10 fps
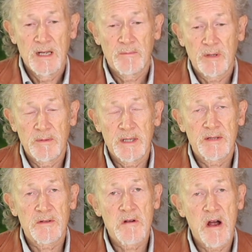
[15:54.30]
Probably
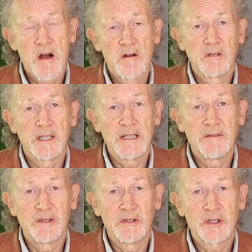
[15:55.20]
through our whole
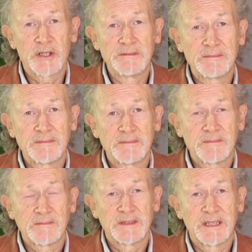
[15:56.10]
evolution
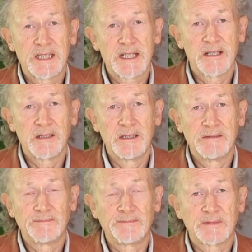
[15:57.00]

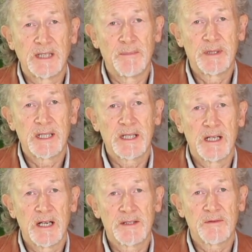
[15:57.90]
until particularly the
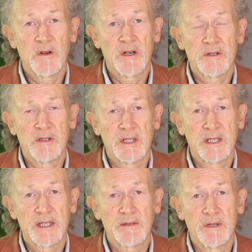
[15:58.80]
last few hundred
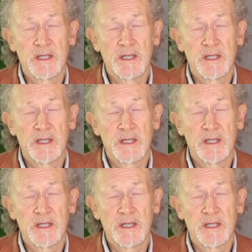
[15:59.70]
years with